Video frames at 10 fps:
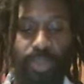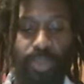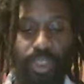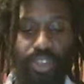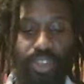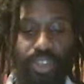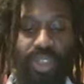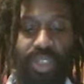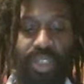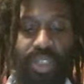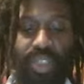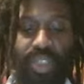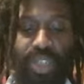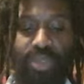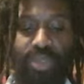Similarly, the
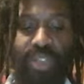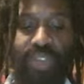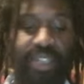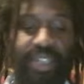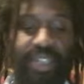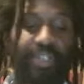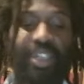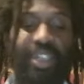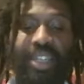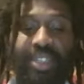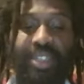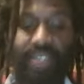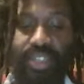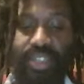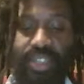Hindu Advaita Vedanta
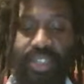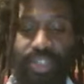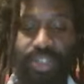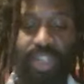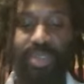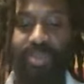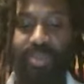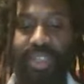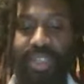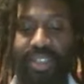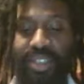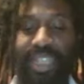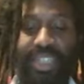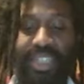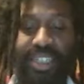sages describe him as
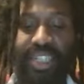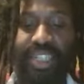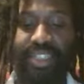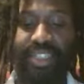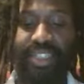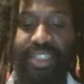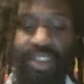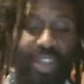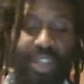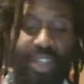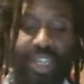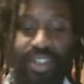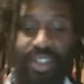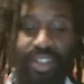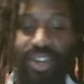Neti Neti, not
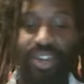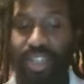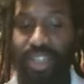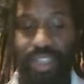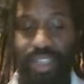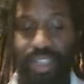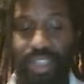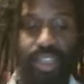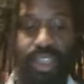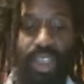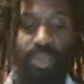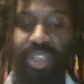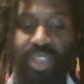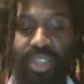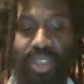that,
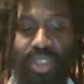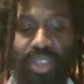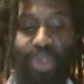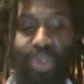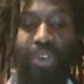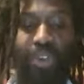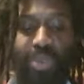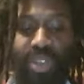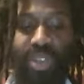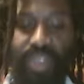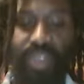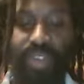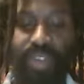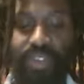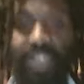meaning that no form you can think of
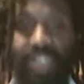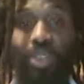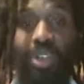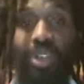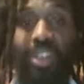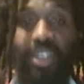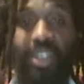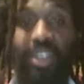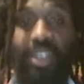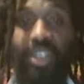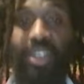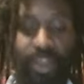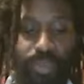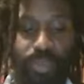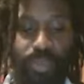can totally define him.
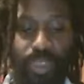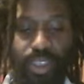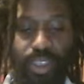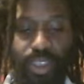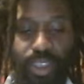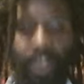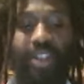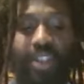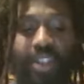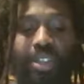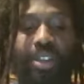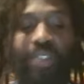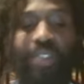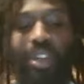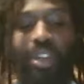God is love, and
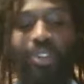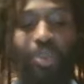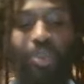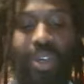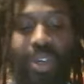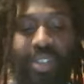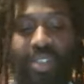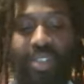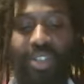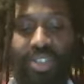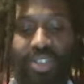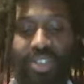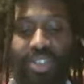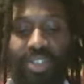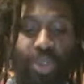love is oneness, innocence,
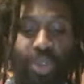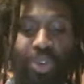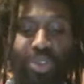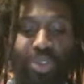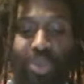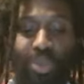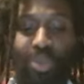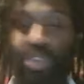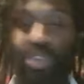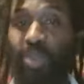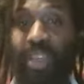golden rule, respect,